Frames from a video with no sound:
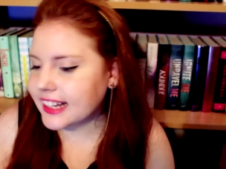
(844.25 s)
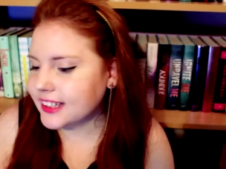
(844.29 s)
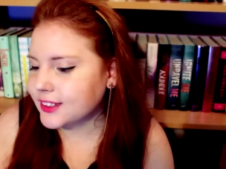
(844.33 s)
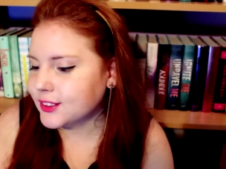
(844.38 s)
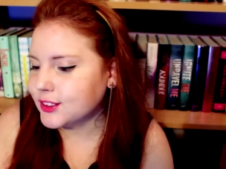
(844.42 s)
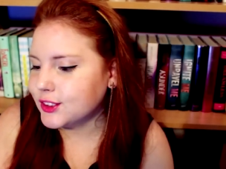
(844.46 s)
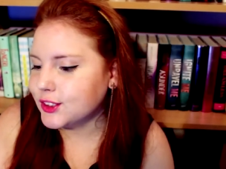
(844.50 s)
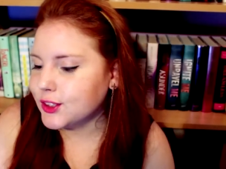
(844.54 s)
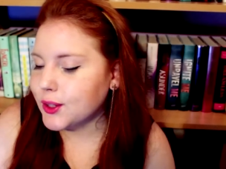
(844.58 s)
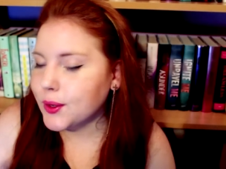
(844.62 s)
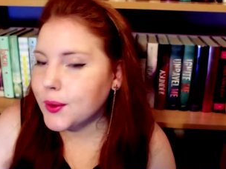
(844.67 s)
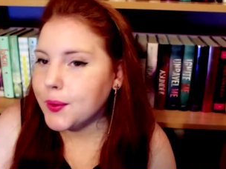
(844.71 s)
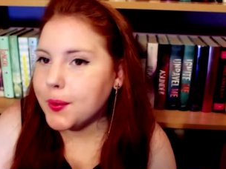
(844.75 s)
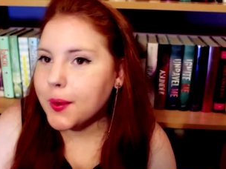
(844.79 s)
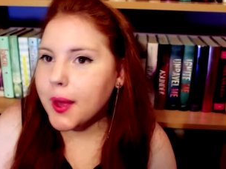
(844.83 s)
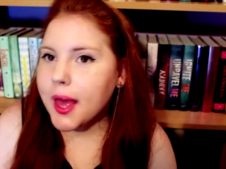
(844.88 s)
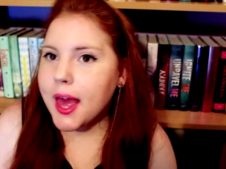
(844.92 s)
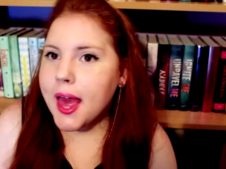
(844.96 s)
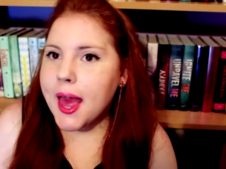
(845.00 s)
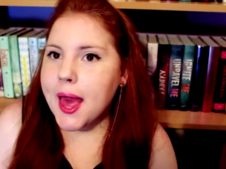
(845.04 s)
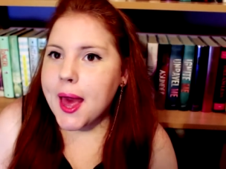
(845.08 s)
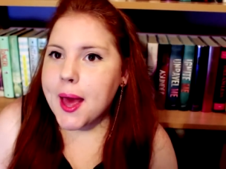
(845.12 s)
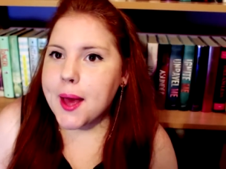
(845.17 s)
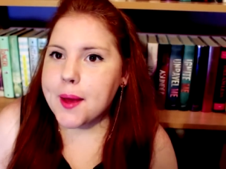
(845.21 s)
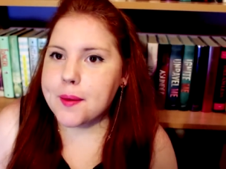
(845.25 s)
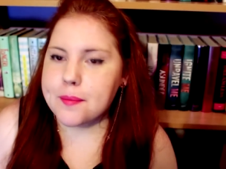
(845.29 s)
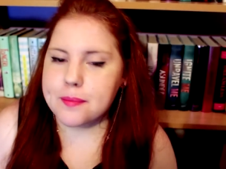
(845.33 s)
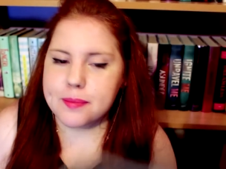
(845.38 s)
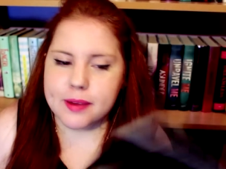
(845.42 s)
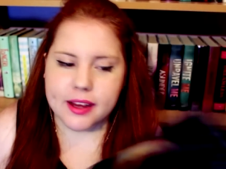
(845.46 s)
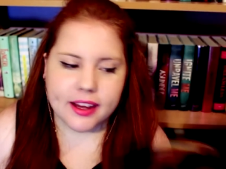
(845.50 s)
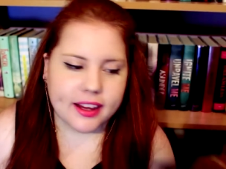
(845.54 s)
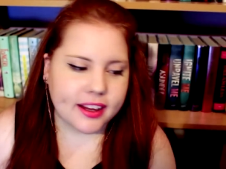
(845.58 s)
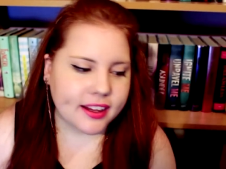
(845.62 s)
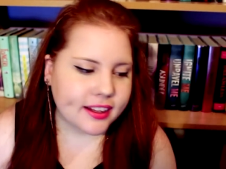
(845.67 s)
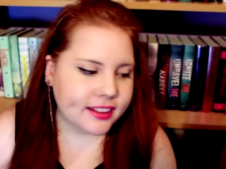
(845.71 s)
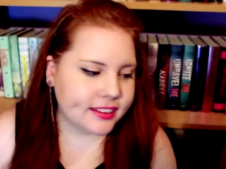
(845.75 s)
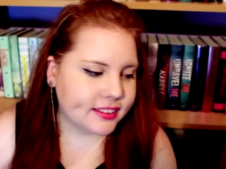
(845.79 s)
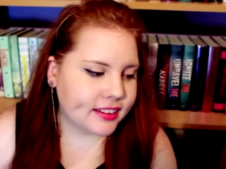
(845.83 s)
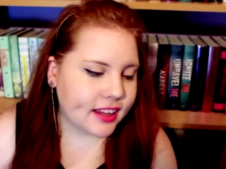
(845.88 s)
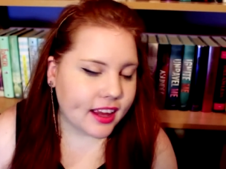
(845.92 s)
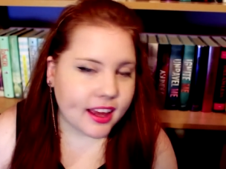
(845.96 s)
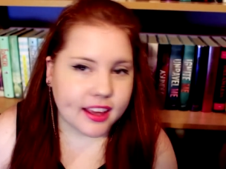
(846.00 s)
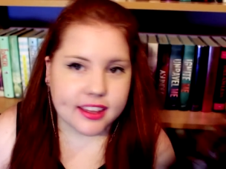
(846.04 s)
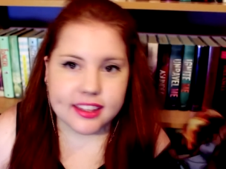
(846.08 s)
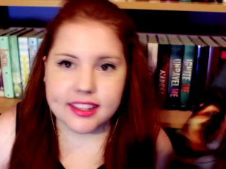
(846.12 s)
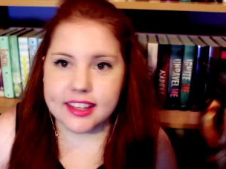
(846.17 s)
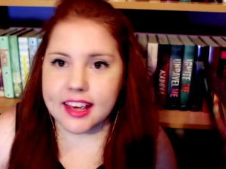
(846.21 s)
I don't know.
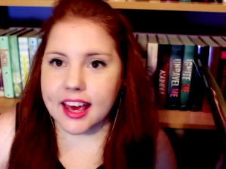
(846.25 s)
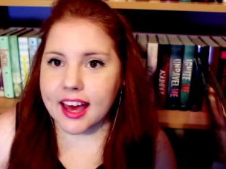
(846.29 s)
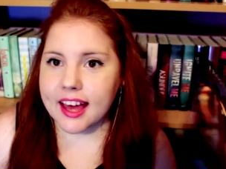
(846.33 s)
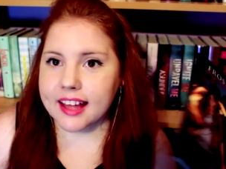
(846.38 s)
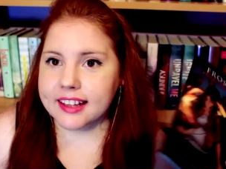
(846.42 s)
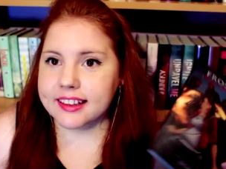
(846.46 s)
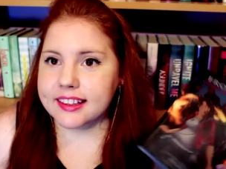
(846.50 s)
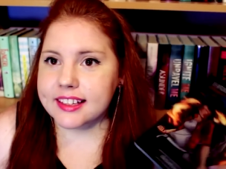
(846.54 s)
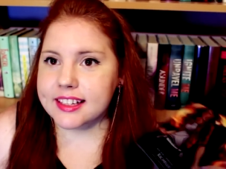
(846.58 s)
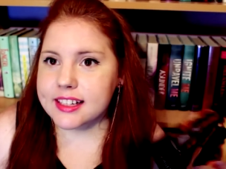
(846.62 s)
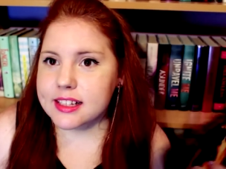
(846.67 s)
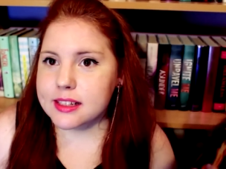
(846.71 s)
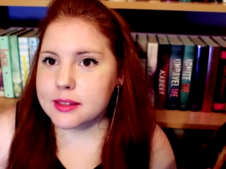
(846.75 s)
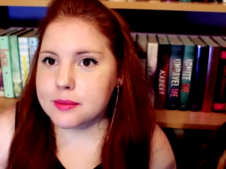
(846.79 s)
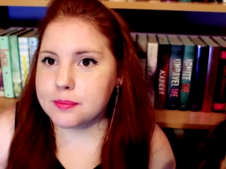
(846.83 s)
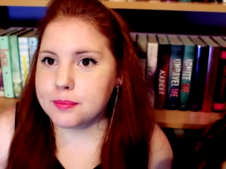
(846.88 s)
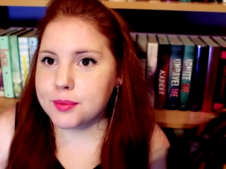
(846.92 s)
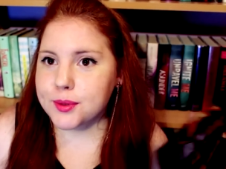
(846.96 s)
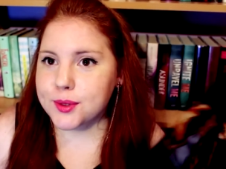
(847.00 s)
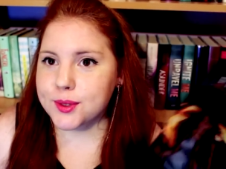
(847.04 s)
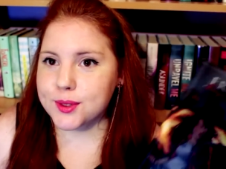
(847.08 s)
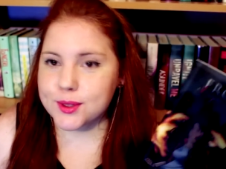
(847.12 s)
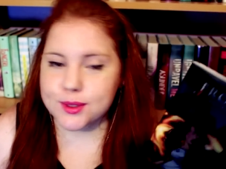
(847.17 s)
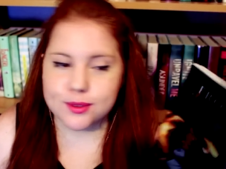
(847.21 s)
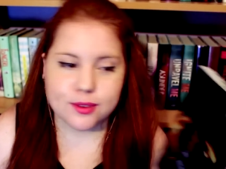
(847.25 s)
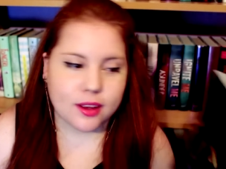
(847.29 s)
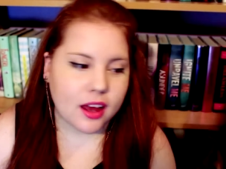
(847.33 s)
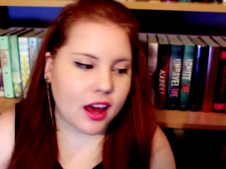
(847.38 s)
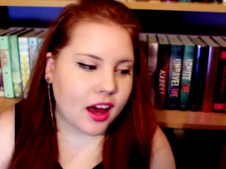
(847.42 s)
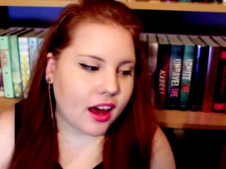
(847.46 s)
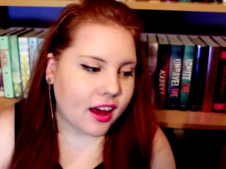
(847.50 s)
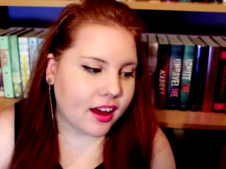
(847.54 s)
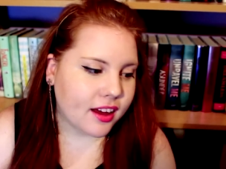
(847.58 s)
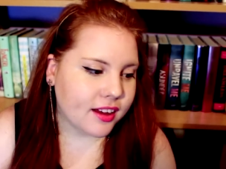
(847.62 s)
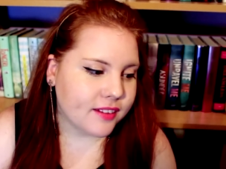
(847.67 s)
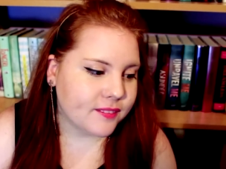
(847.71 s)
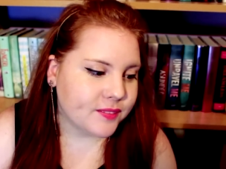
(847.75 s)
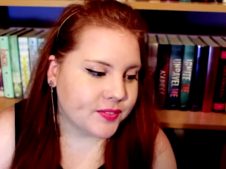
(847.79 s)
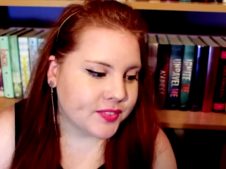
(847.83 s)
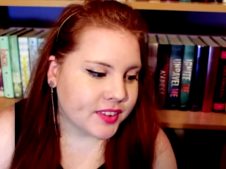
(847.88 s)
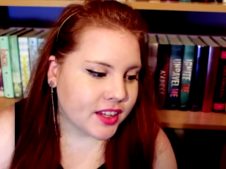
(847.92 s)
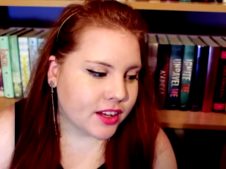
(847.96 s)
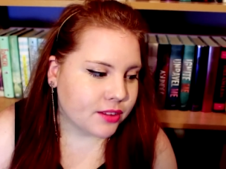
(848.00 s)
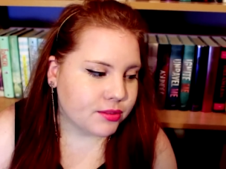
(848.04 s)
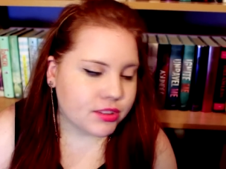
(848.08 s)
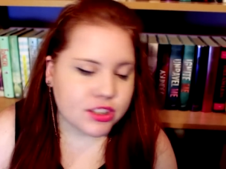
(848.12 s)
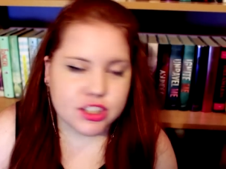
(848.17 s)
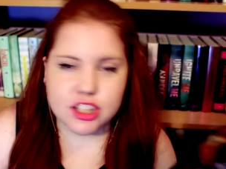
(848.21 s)
But yeah, these books
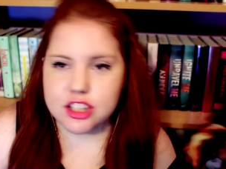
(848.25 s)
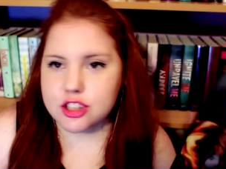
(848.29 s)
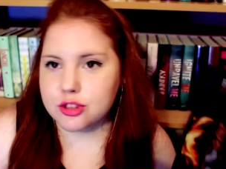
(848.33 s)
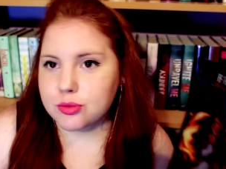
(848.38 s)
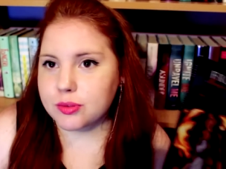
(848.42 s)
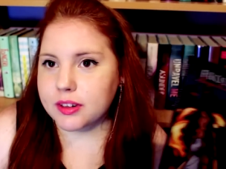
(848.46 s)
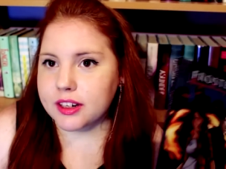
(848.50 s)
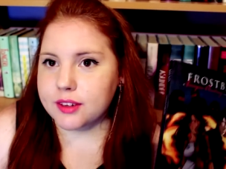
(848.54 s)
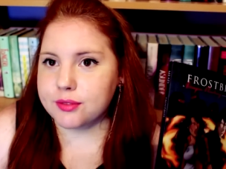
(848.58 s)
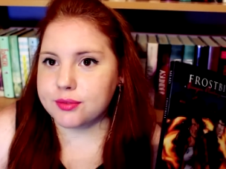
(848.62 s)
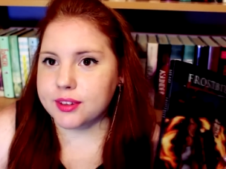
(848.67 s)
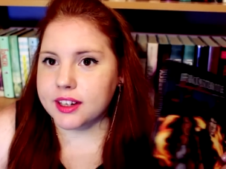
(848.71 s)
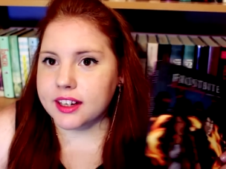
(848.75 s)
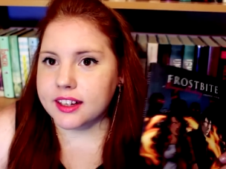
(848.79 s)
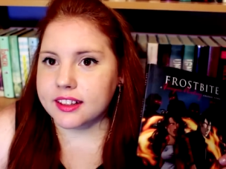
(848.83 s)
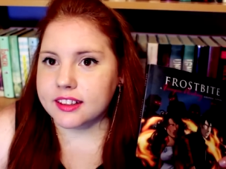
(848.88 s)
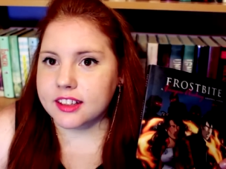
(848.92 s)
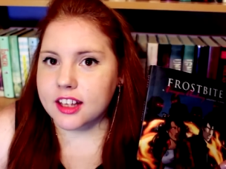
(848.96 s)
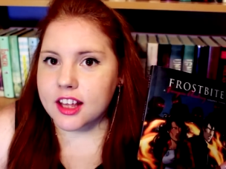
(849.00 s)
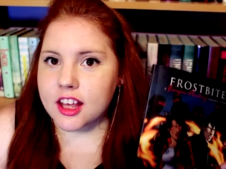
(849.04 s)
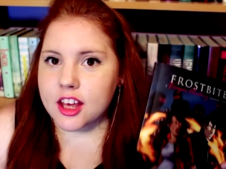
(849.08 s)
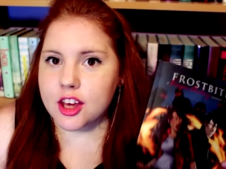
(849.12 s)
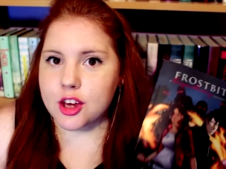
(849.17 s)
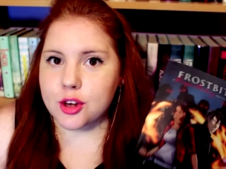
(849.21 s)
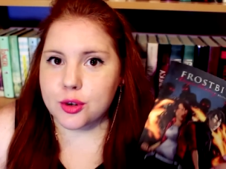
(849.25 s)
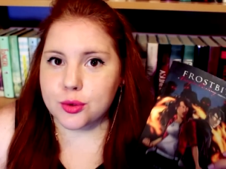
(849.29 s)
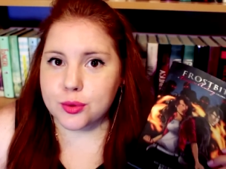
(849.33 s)
were just really fun,